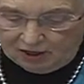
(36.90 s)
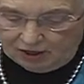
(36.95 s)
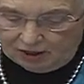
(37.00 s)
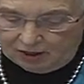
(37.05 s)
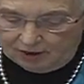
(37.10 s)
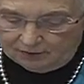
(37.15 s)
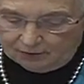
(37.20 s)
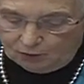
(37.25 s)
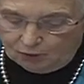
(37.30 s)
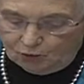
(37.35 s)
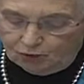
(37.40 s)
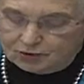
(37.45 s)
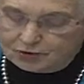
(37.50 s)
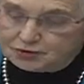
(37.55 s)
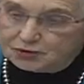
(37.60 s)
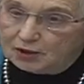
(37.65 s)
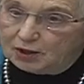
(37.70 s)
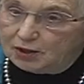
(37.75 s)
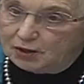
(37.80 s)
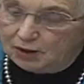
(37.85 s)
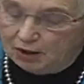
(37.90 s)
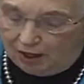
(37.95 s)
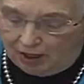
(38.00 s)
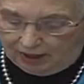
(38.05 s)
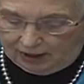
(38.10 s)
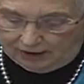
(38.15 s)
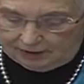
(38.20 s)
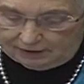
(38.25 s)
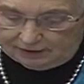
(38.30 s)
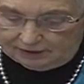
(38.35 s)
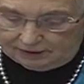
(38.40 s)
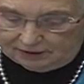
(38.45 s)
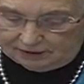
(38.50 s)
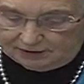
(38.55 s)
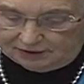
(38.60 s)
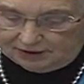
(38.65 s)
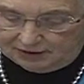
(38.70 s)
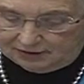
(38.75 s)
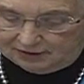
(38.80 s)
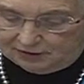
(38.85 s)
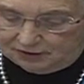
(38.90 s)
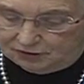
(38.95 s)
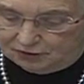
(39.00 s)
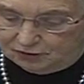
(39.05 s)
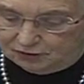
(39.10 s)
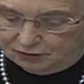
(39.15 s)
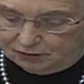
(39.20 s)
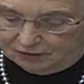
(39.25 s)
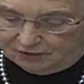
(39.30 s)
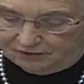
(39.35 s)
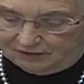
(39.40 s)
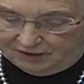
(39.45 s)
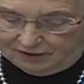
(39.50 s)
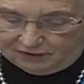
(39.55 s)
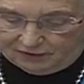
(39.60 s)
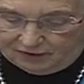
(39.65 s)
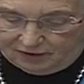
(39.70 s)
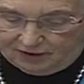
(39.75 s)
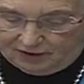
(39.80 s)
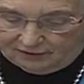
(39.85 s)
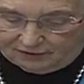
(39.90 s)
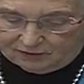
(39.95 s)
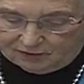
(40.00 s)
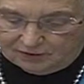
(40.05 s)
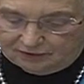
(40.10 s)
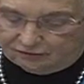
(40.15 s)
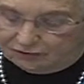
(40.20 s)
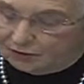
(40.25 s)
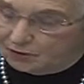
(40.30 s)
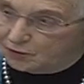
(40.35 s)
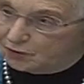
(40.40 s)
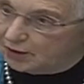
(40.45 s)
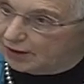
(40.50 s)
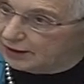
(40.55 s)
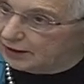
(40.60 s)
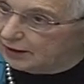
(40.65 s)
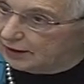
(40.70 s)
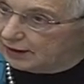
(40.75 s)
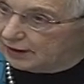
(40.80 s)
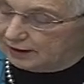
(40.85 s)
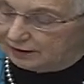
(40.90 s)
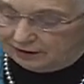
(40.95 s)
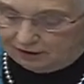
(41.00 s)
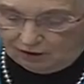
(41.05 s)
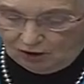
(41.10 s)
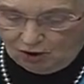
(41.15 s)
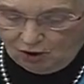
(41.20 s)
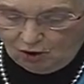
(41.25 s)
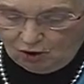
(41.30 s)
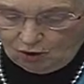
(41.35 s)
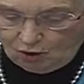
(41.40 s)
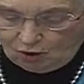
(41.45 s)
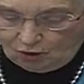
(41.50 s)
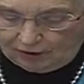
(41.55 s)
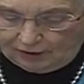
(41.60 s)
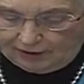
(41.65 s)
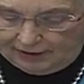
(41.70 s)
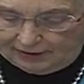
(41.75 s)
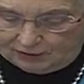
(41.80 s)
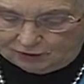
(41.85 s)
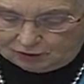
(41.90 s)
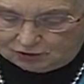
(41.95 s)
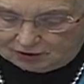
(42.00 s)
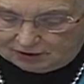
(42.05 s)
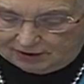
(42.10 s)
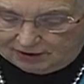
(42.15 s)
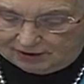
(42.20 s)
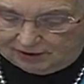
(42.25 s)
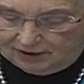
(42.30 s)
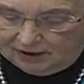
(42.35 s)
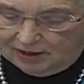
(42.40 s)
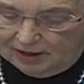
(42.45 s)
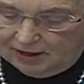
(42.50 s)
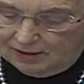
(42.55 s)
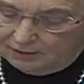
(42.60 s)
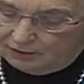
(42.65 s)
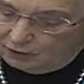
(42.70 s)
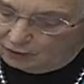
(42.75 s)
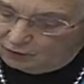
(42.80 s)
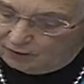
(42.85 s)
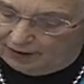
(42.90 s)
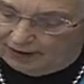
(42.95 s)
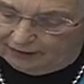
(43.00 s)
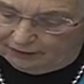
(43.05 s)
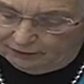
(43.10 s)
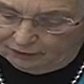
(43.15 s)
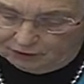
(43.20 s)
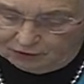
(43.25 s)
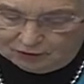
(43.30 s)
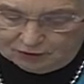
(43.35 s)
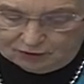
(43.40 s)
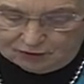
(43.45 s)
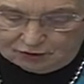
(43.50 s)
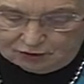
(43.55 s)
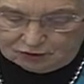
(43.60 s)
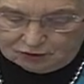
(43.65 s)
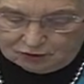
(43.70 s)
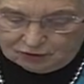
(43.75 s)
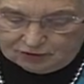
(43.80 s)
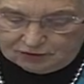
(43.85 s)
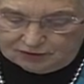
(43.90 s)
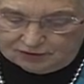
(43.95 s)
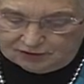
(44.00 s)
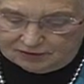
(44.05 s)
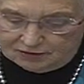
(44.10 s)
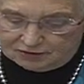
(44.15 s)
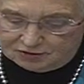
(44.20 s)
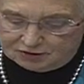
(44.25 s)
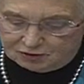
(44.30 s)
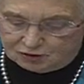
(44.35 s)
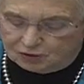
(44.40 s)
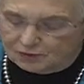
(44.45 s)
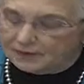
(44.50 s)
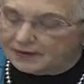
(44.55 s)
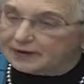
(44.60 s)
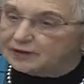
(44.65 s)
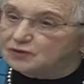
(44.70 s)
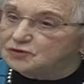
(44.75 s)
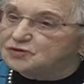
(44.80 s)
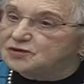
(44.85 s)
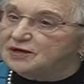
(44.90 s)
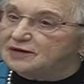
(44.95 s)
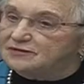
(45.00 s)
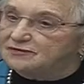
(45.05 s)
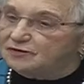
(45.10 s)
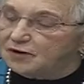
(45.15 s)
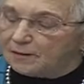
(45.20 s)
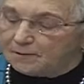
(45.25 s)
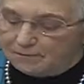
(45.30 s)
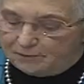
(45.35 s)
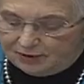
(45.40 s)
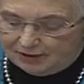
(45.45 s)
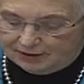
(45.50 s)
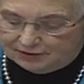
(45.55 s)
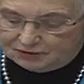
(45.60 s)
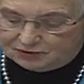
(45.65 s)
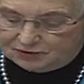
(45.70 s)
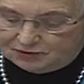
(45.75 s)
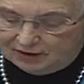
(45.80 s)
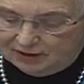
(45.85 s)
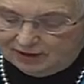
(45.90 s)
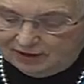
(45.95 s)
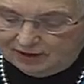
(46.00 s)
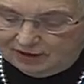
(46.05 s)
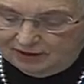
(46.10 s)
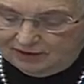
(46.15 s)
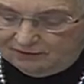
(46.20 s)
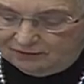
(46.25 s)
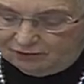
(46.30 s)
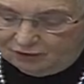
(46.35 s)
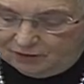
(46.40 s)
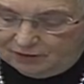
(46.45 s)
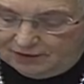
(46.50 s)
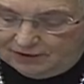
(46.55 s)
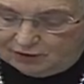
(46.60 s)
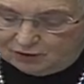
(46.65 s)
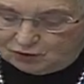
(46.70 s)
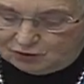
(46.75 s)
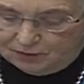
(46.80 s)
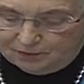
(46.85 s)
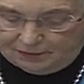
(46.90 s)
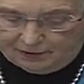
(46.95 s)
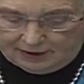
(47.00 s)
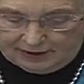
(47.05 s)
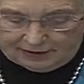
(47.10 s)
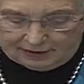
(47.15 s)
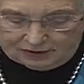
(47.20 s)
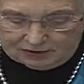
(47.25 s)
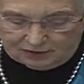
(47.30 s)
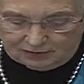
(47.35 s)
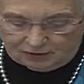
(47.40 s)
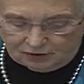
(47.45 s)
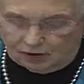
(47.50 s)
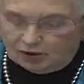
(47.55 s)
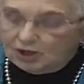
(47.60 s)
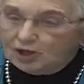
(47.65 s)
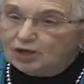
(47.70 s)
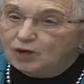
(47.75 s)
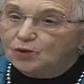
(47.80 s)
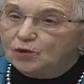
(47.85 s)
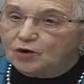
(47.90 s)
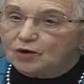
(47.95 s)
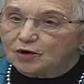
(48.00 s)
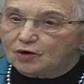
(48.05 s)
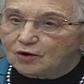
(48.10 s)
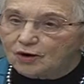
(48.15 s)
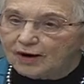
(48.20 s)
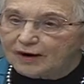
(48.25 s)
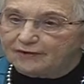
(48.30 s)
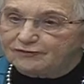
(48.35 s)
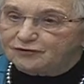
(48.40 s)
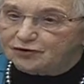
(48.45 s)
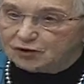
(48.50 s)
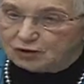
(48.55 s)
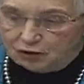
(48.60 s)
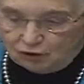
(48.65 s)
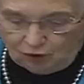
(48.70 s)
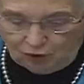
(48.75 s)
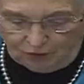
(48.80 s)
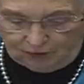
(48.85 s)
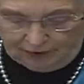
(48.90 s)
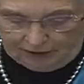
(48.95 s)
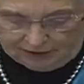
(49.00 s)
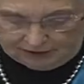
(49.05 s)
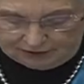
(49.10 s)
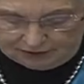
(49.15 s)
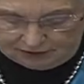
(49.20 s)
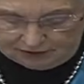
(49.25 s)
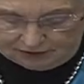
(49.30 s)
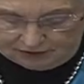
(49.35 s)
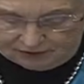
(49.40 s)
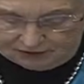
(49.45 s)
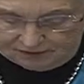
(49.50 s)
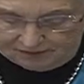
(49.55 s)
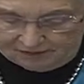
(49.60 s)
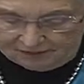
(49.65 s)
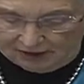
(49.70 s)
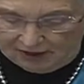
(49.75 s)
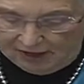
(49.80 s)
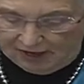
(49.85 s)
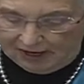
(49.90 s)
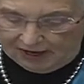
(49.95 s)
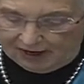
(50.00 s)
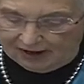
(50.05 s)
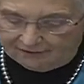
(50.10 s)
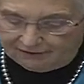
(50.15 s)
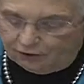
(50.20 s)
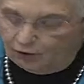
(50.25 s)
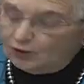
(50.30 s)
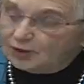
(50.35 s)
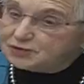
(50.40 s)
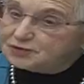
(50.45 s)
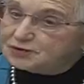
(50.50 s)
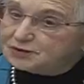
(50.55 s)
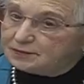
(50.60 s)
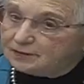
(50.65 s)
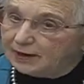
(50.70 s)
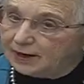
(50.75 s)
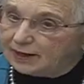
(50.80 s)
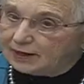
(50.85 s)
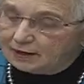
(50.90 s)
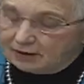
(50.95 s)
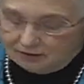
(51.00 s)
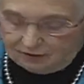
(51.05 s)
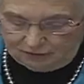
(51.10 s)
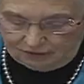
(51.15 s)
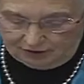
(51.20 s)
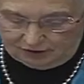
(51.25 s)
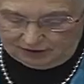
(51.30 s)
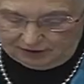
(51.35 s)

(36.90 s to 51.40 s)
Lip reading: UMRA was not intended to prevent the government from regulating or legislating, but rather to ensure that decision makers have the best information possible when crafting new policies. I've always admired